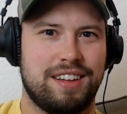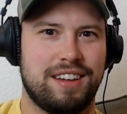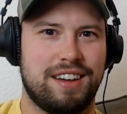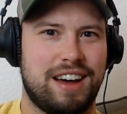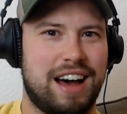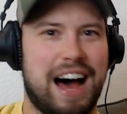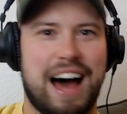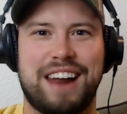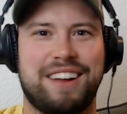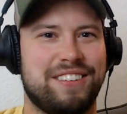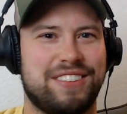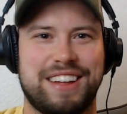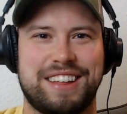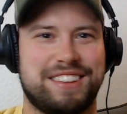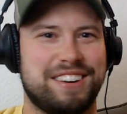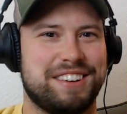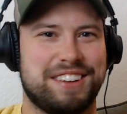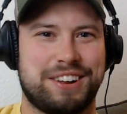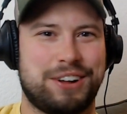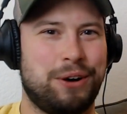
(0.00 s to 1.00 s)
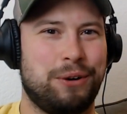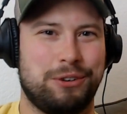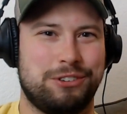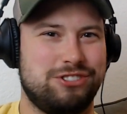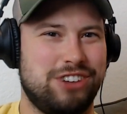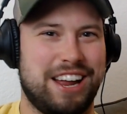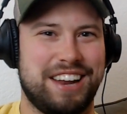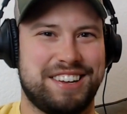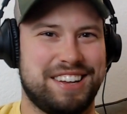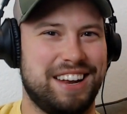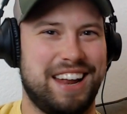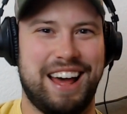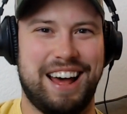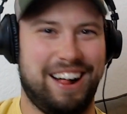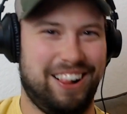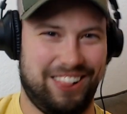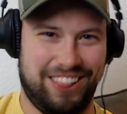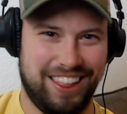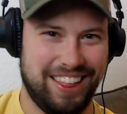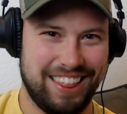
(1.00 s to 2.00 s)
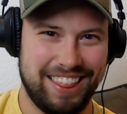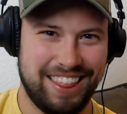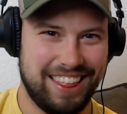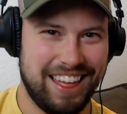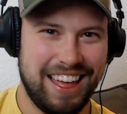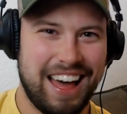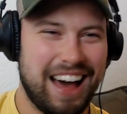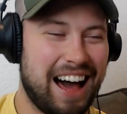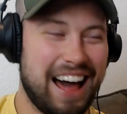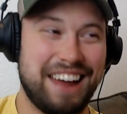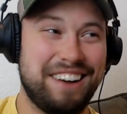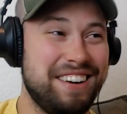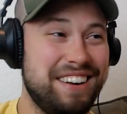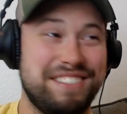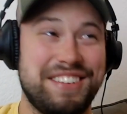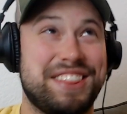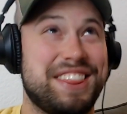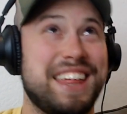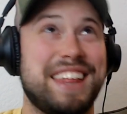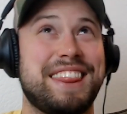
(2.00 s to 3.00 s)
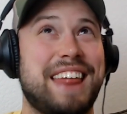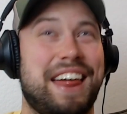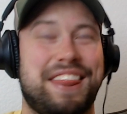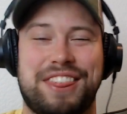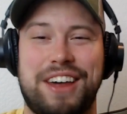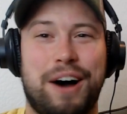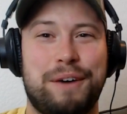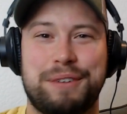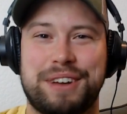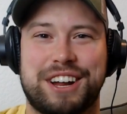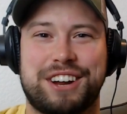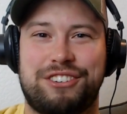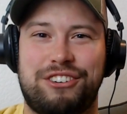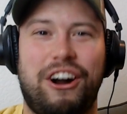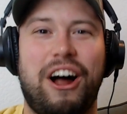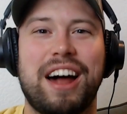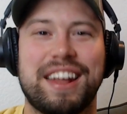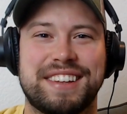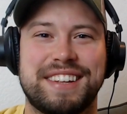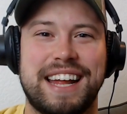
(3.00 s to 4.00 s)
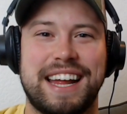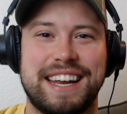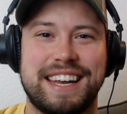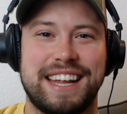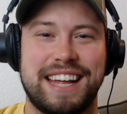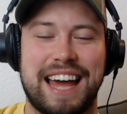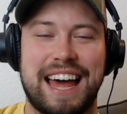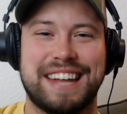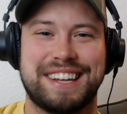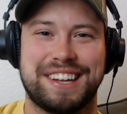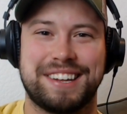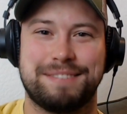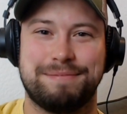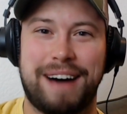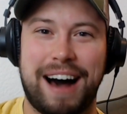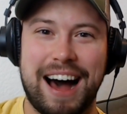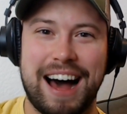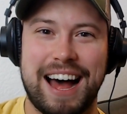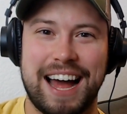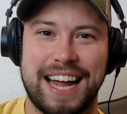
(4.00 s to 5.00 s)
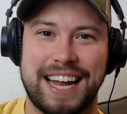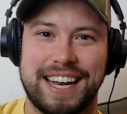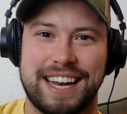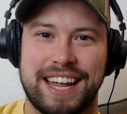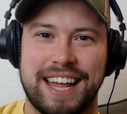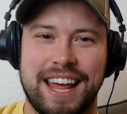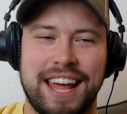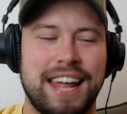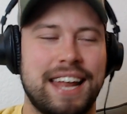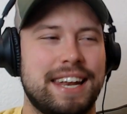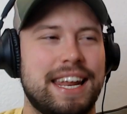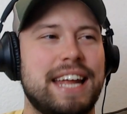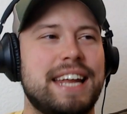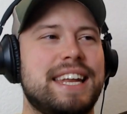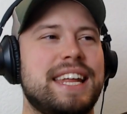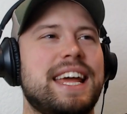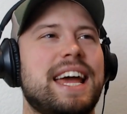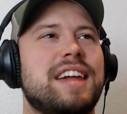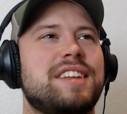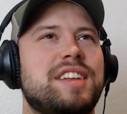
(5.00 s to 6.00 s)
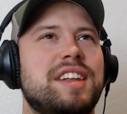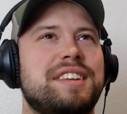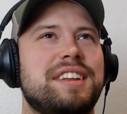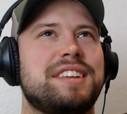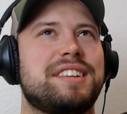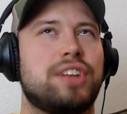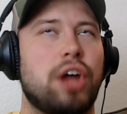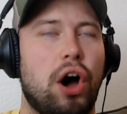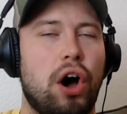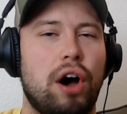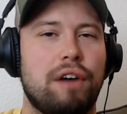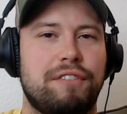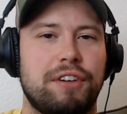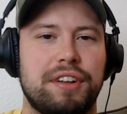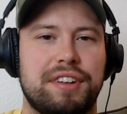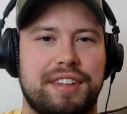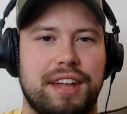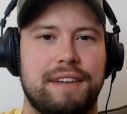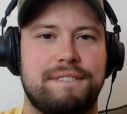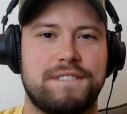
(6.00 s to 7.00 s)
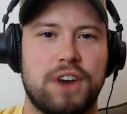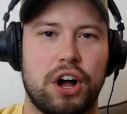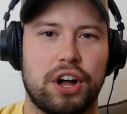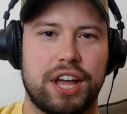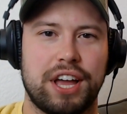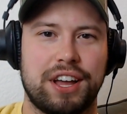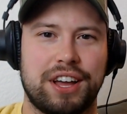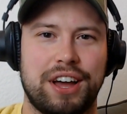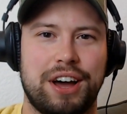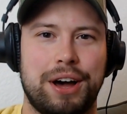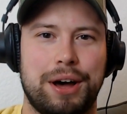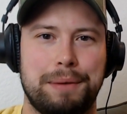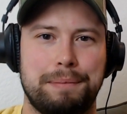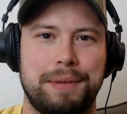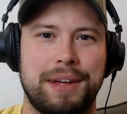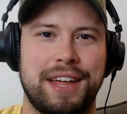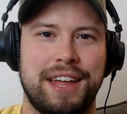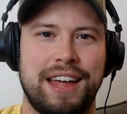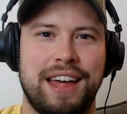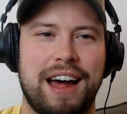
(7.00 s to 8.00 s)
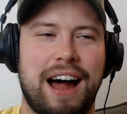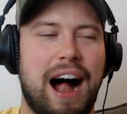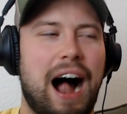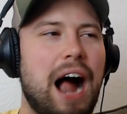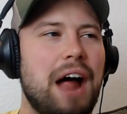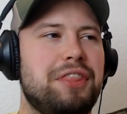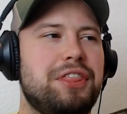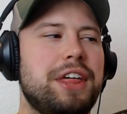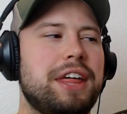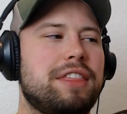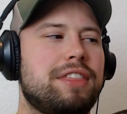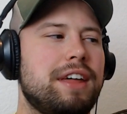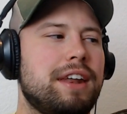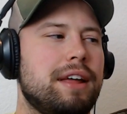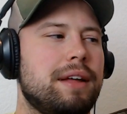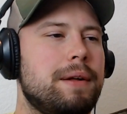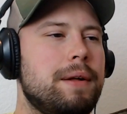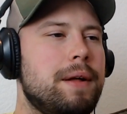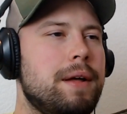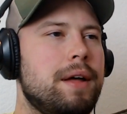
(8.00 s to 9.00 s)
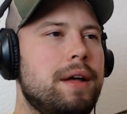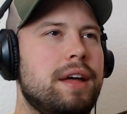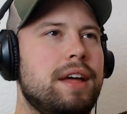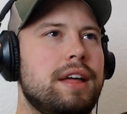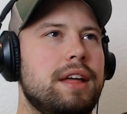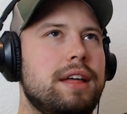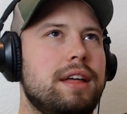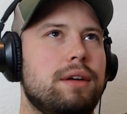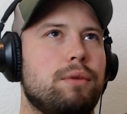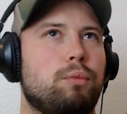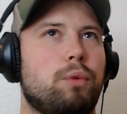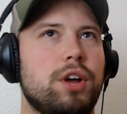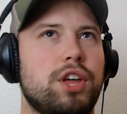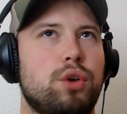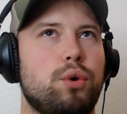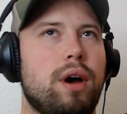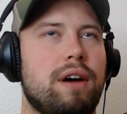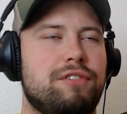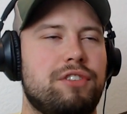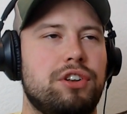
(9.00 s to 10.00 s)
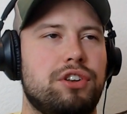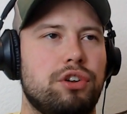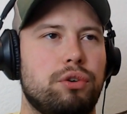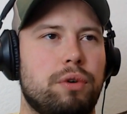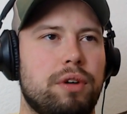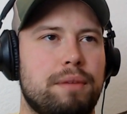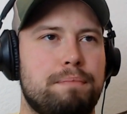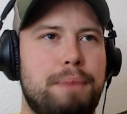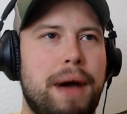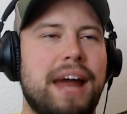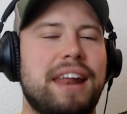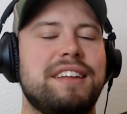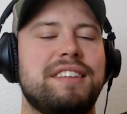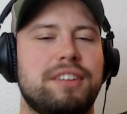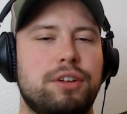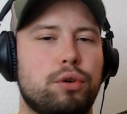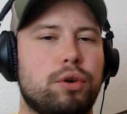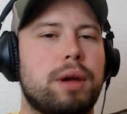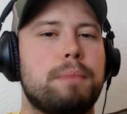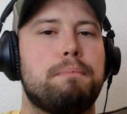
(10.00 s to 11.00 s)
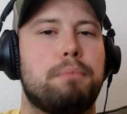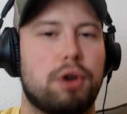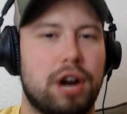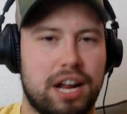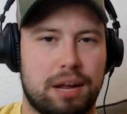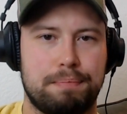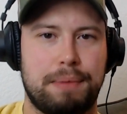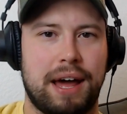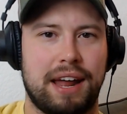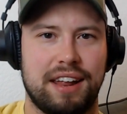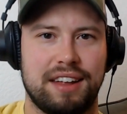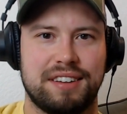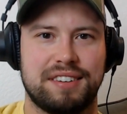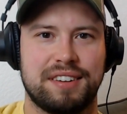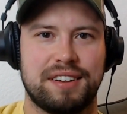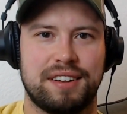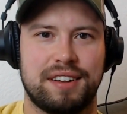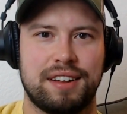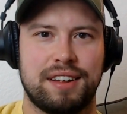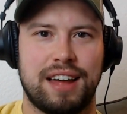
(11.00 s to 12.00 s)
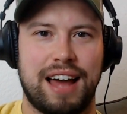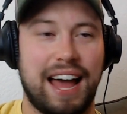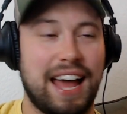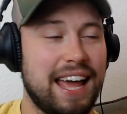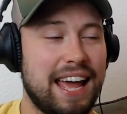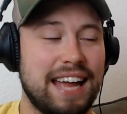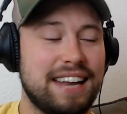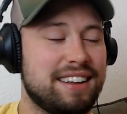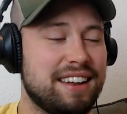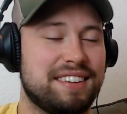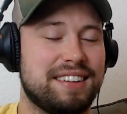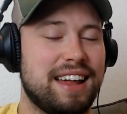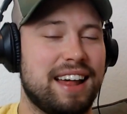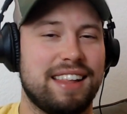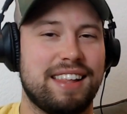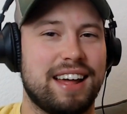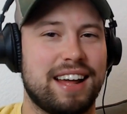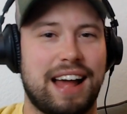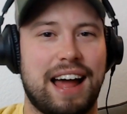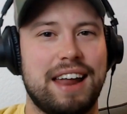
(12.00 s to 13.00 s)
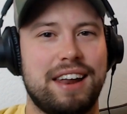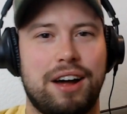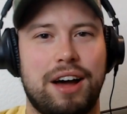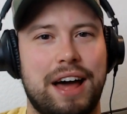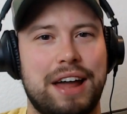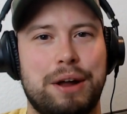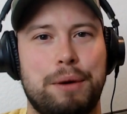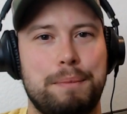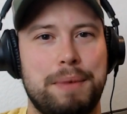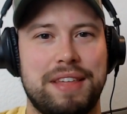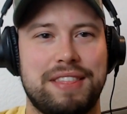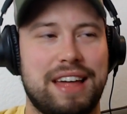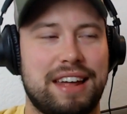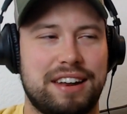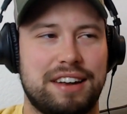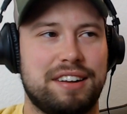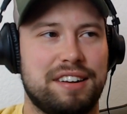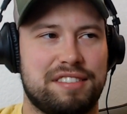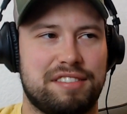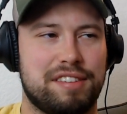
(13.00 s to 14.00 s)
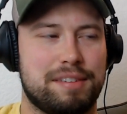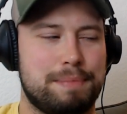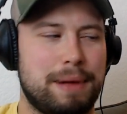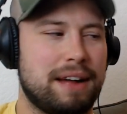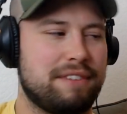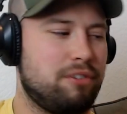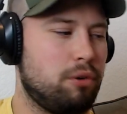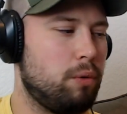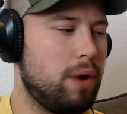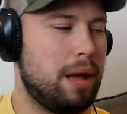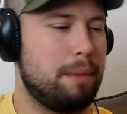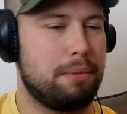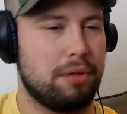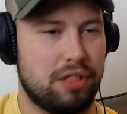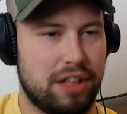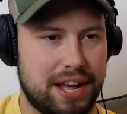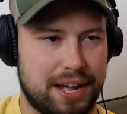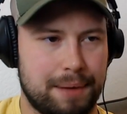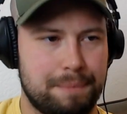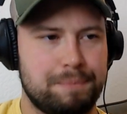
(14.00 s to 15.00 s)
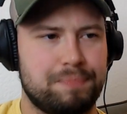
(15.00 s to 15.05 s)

I don't think there's a cold chance in hell. I don't even think that thought would have crossed Nate Diaz's mind. Nate Diaz is as tough as they fucking come. I think that what you have to do, Pettis, you can break Pettis. I hate to say, like, I don't mean that in a disrespectful way, but like,